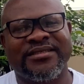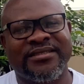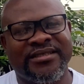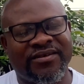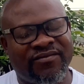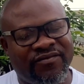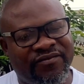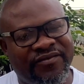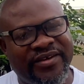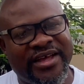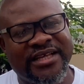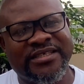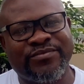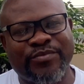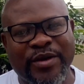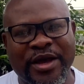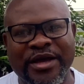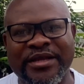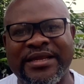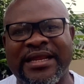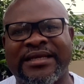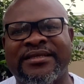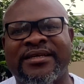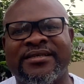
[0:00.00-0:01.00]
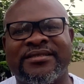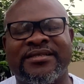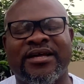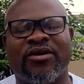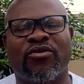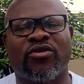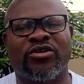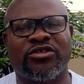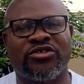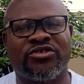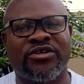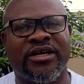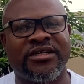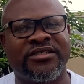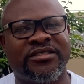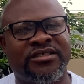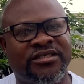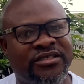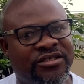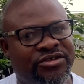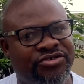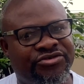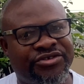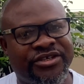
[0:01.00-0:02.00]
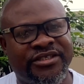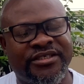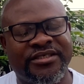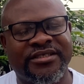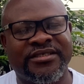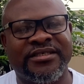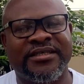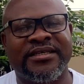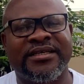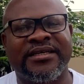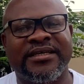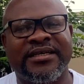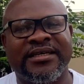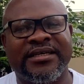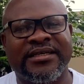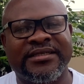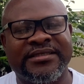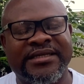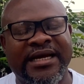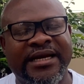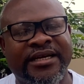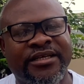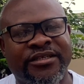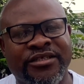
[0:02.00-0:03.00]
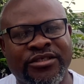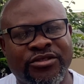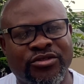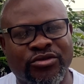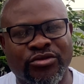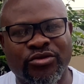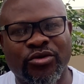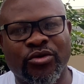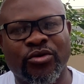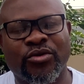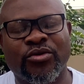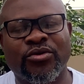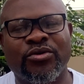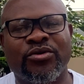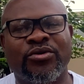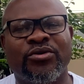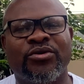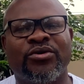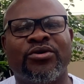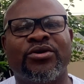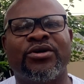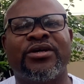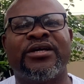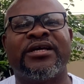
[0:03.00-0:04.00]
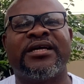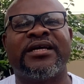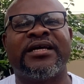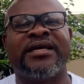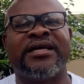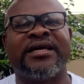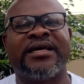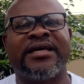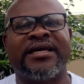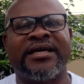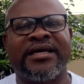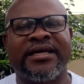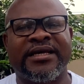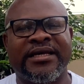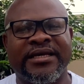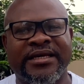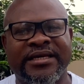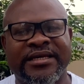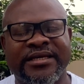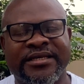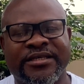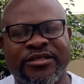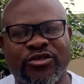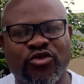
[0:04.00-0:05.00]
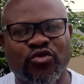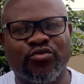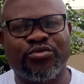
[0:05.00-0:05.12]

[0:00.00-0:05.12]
The first biodigester construction secret that you need to know is to